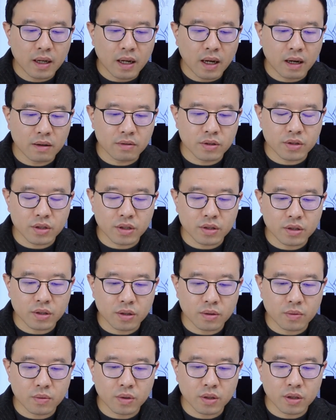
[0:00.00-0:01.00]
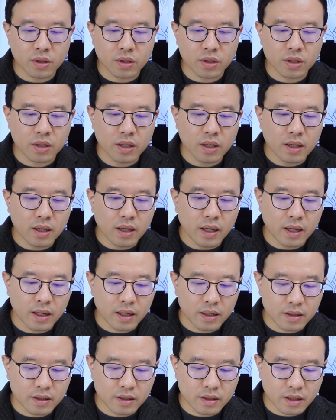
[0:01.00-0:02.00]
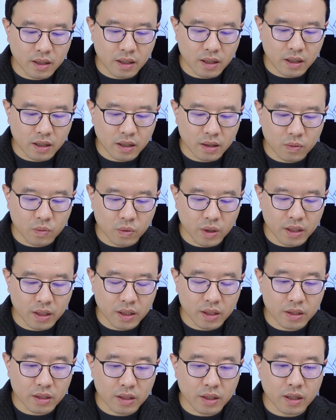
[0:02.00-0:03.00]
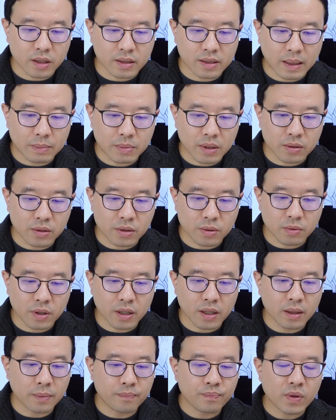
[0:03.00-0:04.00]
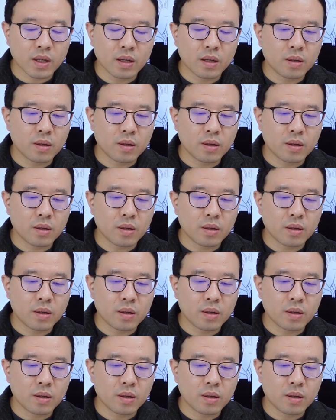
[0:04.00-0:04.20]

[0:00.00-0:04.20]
how the system works and what is the acceptance rate,